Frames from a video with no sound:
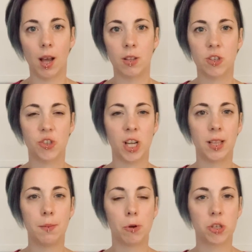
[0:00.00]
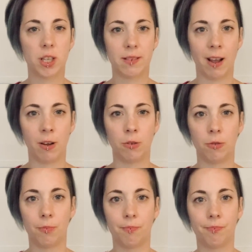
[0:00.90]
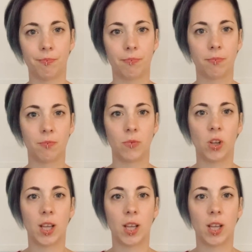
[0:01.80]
and just gently pushing down. You